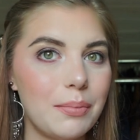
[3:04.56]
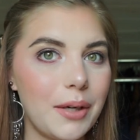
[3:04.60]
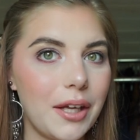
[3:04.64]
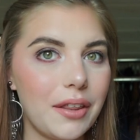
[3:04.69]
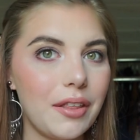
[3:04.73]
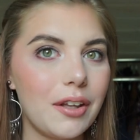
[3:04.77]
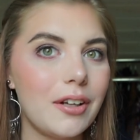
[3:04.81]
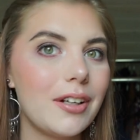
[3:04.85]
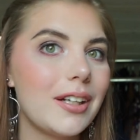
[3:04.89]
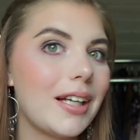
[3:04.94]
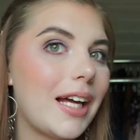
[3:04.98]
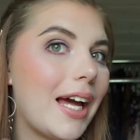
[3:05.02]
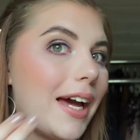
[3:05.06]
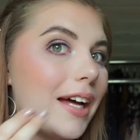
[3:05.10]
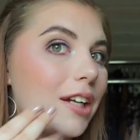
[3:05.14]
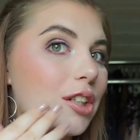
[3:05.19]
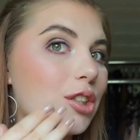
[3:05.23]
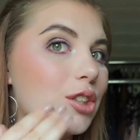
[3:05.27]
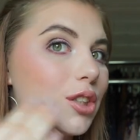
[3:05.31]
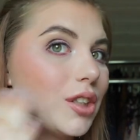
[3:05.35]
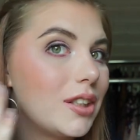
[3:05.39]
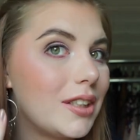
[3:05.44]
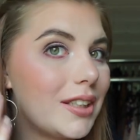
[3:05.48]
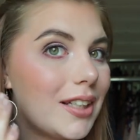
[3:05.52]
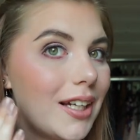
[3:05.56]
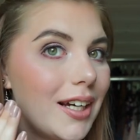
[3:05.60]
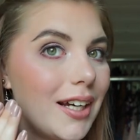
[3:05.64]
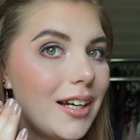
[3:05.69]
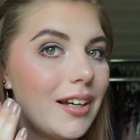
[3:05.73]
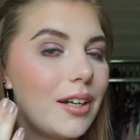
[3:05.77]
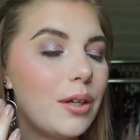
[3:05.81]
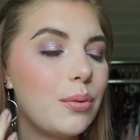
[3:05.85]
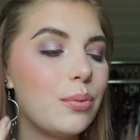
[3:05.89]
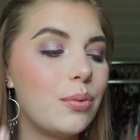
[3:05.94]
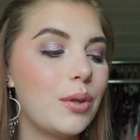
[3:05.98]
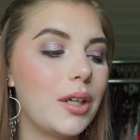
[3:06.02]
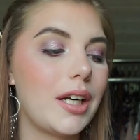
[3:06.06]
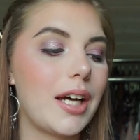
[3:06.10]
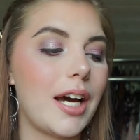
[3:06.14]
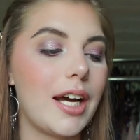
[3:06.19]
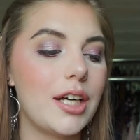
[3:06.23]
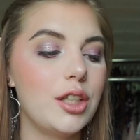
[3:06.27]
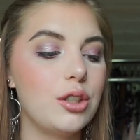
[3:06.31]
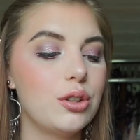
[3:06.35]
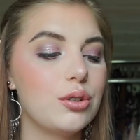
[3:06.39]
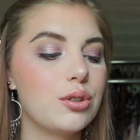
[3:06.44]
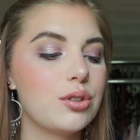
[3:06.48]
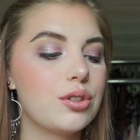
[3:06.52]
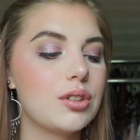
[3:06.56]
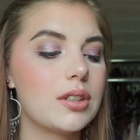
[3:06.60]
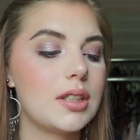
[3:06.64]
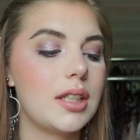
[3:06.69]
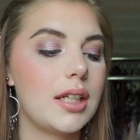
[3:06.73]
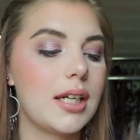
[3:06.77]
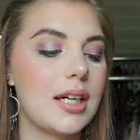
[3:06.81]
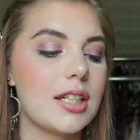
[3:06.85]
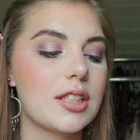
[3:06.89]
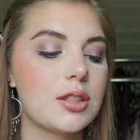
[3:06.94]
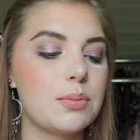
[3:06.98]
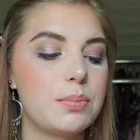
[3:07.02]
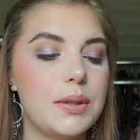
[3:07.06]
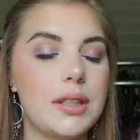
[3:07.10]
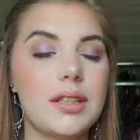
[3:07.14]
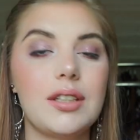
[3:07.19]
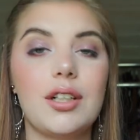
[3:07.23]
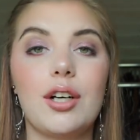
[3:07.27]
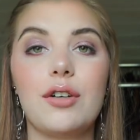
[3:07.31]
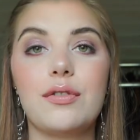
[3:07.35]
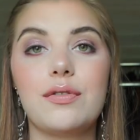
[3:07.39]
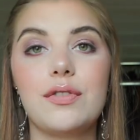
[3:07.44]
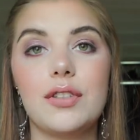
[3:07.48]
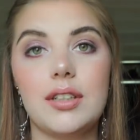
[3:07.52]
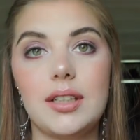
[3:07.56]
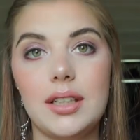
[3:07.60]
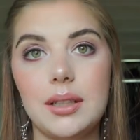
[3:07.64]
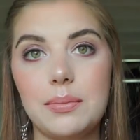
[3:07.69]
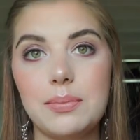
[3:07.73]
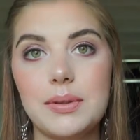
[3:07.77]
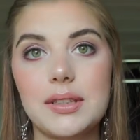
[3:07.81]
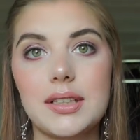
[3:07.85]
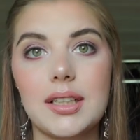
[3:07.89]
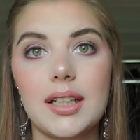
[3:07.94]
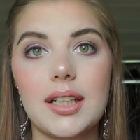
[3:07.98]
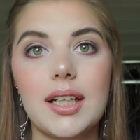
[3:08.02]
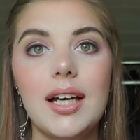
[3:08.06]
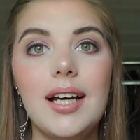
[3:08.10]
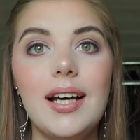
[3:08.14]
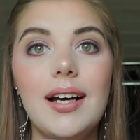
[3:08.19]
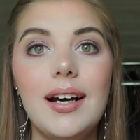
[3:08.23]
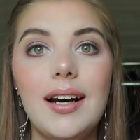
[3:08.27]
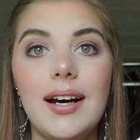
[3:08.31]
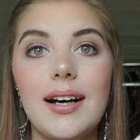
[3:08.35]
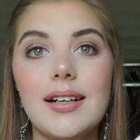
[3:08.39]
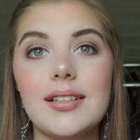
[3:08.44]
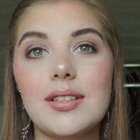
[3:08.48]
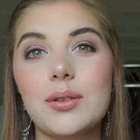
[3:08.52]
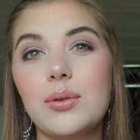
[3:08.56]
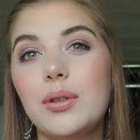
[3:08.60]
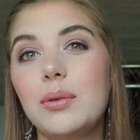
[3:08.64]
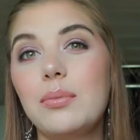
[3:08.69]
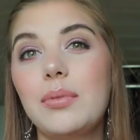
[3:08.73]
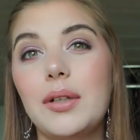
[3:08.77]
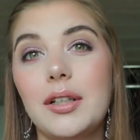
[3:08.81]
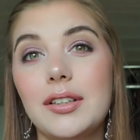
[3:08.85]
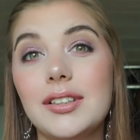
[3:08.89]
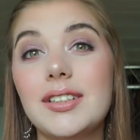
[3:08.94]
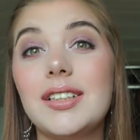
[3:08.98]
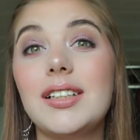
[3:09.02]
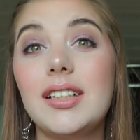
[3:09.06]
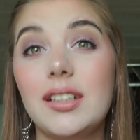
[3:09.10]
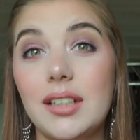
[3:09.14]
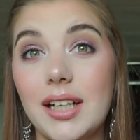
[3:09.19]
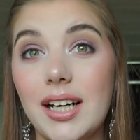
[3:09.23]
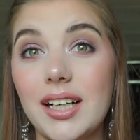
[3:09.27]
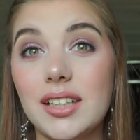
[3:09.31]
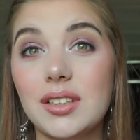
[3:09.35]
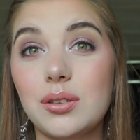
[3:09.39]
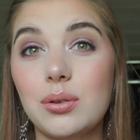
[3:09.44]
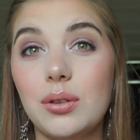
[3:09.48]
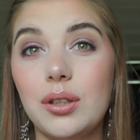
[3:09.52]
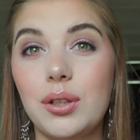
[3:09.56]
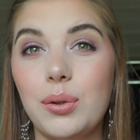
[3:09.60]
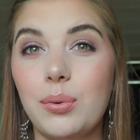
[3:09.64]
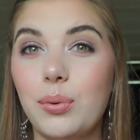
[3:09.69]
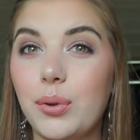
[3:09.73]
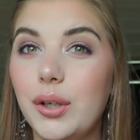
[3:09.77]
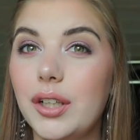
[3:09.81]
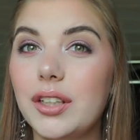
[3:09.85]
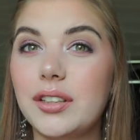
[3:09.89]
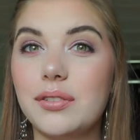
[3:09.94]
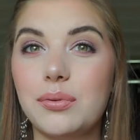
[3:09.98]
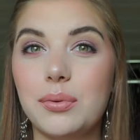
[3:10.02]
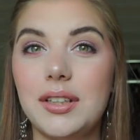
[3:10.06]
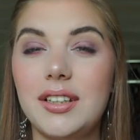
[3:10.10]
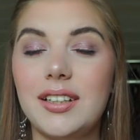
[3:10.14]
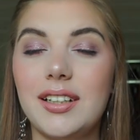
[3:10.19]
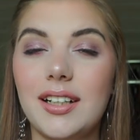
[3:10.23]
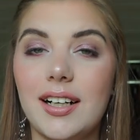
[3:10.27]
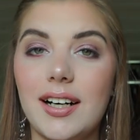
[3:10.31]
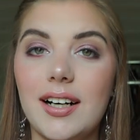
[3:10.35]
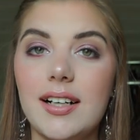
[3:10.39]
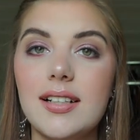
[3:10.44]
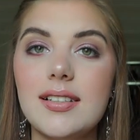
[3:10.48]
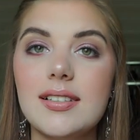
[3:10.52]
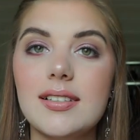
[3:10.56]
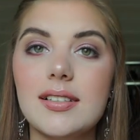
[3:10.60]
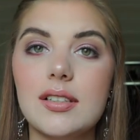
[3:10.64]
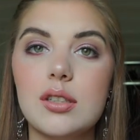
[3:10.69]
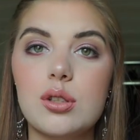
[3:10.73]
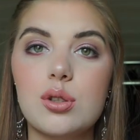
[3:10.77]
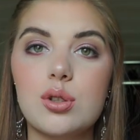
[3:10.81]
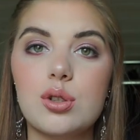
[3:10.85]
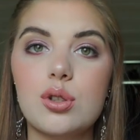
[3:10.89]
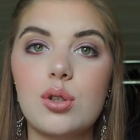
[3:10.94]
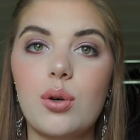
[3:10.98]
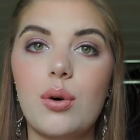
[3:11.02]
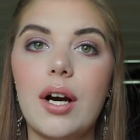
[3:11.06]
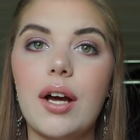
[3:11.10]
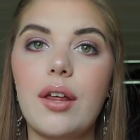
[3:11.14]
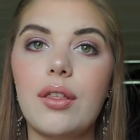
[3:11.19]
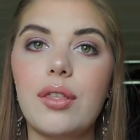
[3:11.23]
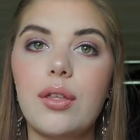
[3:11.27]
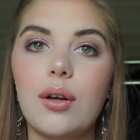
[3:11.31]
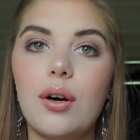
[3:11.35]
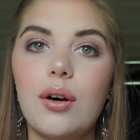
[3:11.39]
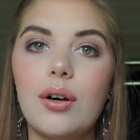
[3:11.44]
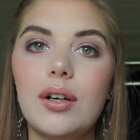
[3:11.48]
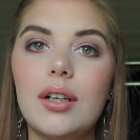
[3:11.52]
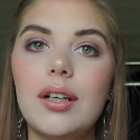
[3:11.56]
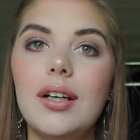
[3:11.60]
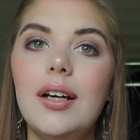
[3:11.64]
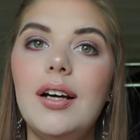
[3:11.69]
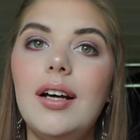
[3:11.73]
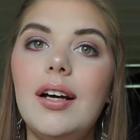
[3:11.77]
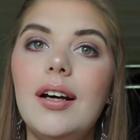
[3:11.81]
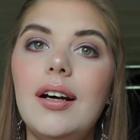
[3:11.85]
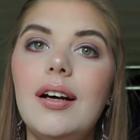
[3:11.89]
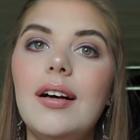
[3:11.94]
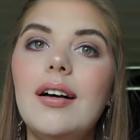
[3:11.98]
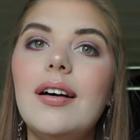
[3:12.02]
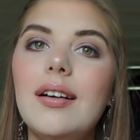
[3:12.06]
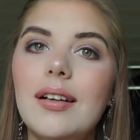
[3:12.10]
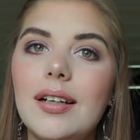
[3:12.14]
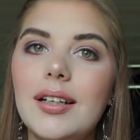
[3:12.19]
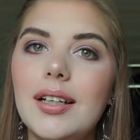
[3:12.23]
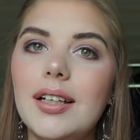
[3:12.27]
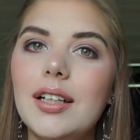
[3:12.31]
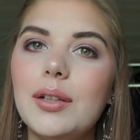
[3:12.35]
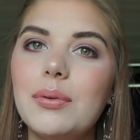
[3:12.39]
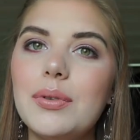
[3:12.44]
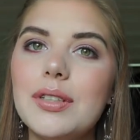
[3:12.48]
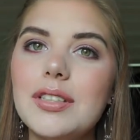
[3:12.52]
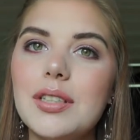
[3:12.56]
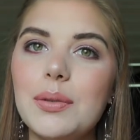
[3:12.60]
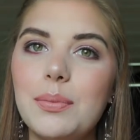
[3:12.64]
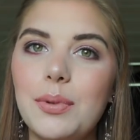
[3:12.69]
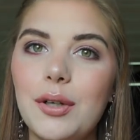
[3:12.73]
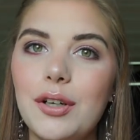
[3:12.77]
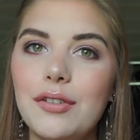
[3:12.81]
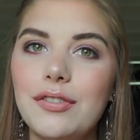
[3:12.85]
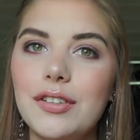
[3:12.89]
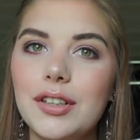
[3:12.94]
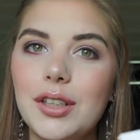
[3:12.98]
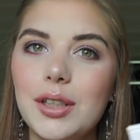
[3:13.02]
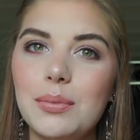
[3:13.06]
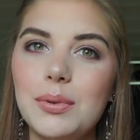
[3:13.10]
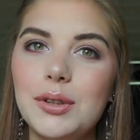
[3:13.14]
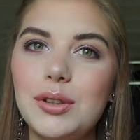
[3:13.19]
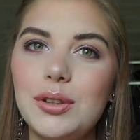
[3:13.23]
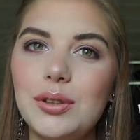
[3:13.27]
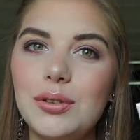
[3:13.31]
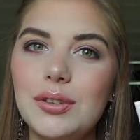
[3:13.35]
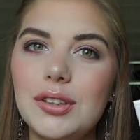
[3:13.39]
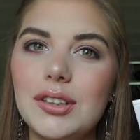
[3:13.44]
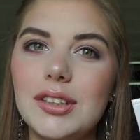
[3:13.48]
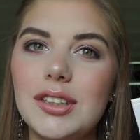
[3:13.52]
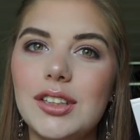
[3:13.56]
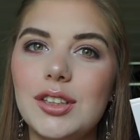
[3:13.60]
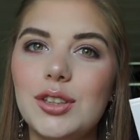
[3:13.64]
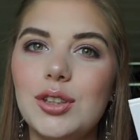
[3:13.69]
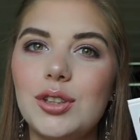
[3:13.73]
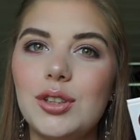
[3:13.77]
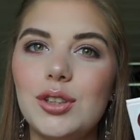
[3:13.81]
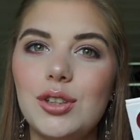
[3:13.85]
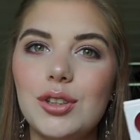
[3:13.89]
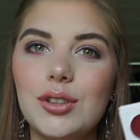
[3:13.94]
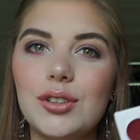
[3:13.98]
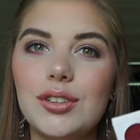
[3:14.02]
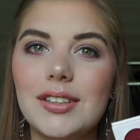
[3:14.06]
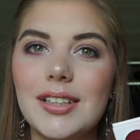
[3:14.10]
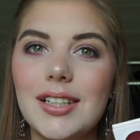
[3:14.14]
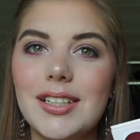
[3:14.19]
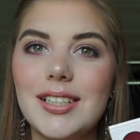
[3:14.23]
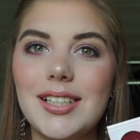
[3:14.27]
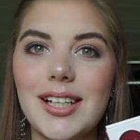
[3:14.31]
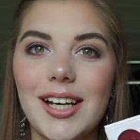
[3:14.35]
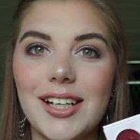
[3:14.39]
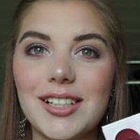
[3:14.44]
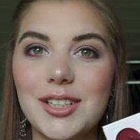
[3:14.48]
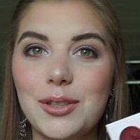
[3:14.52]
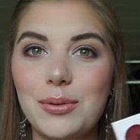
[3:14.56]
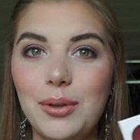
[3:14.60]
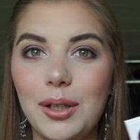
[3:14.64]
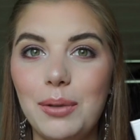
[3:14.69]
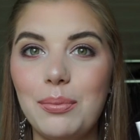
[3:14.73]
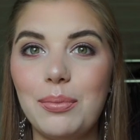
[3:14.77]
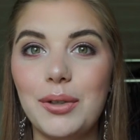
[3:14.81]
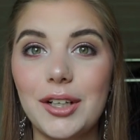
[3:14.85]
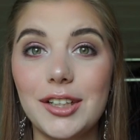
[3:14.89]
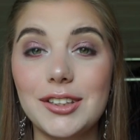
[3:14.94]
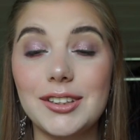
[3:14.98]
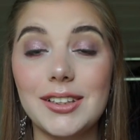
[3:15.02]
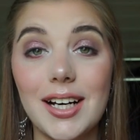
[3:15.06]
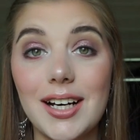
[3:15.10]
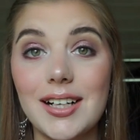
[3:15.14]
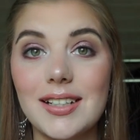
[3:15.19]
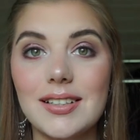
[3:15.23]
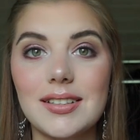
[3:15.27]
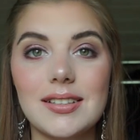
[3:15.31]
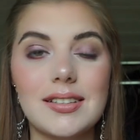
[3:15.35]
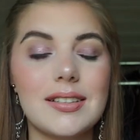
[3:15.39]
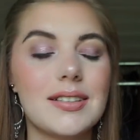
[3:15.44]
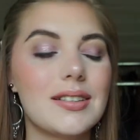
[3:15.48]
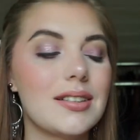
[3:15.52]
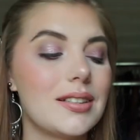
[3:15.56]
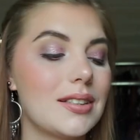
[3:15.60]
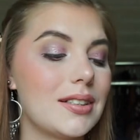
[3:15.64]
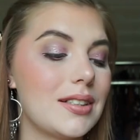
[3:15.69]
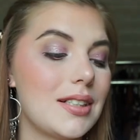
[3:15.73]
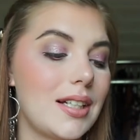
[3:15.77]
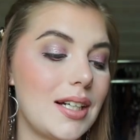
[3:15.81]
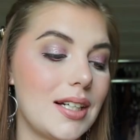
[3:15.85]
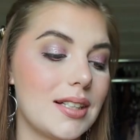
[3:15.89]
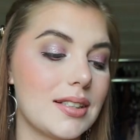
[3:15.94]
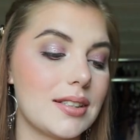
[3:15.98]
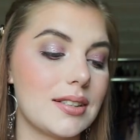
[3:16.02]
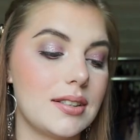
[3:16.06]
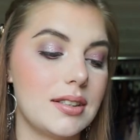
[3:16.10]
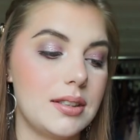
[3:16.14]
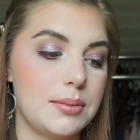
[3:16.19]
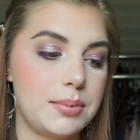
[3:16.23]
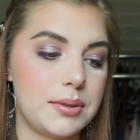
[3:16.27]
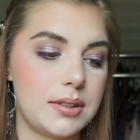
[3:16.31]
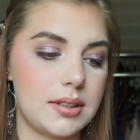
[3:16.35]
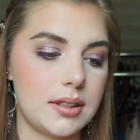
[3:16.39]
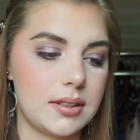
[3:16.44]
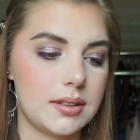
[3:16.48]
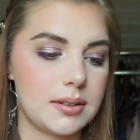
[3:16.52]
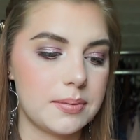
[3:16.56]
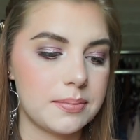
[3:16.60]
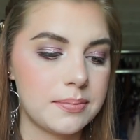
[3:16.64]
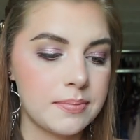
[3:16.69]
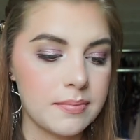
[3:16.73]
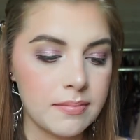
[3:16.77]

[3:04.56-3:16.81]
method and today when I used the last bit of the lipstick as a cream blush it actually worked really nice so I thought it was a perfect opportunity to use this as cream blush and as lipsticks